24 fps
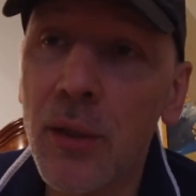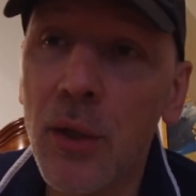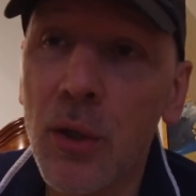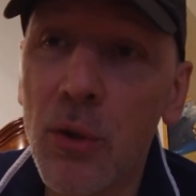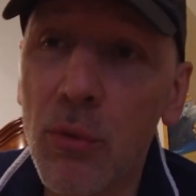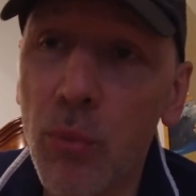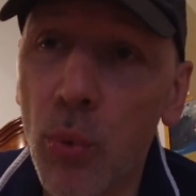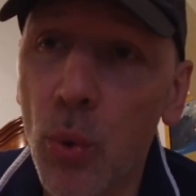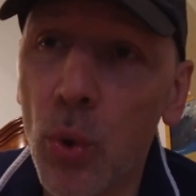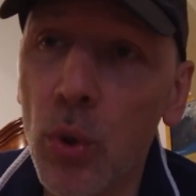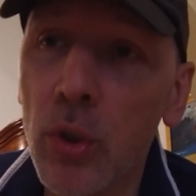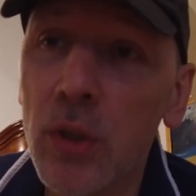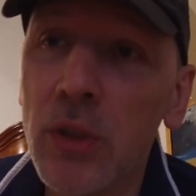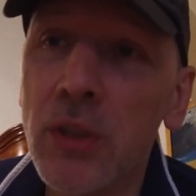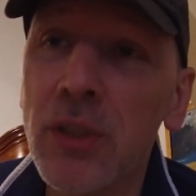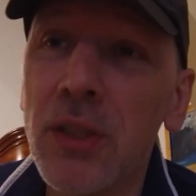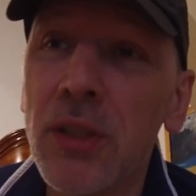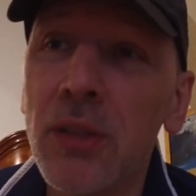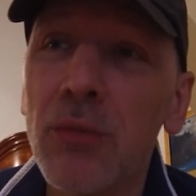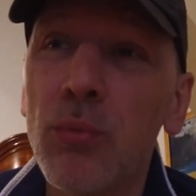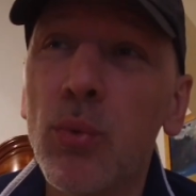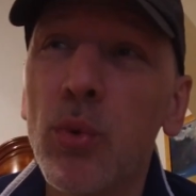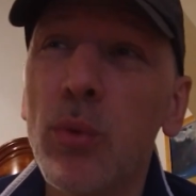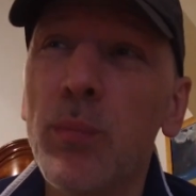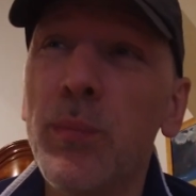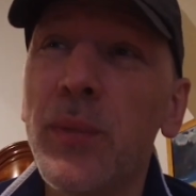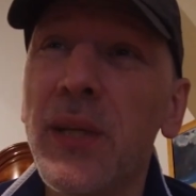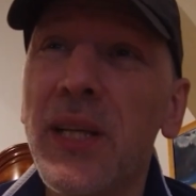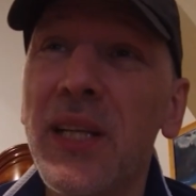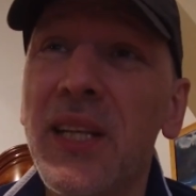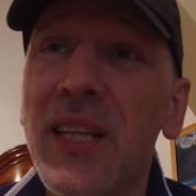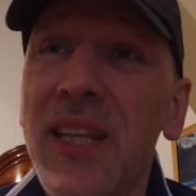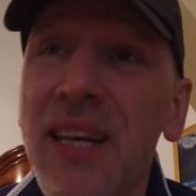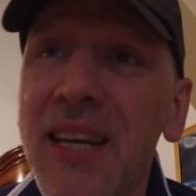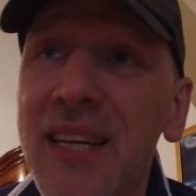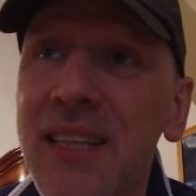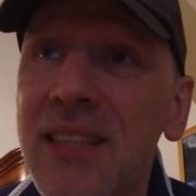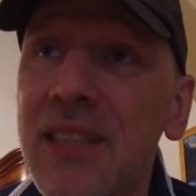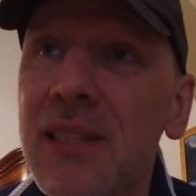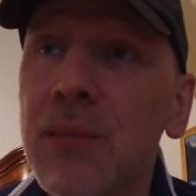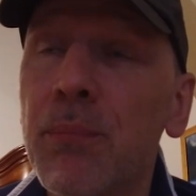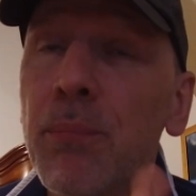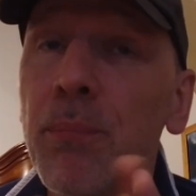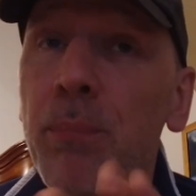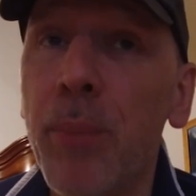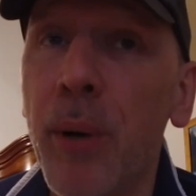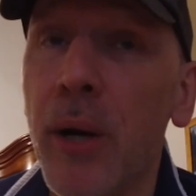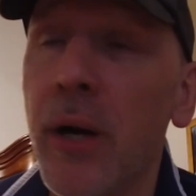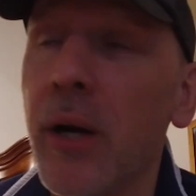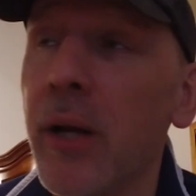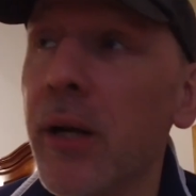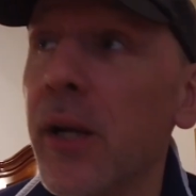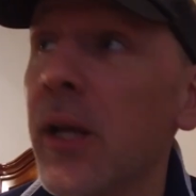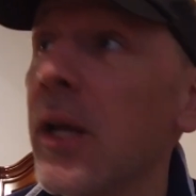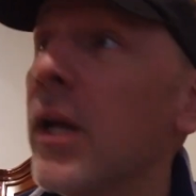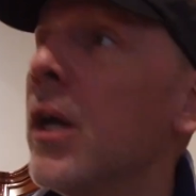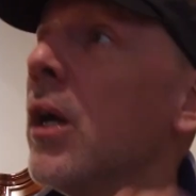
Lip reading: the quality would be less, but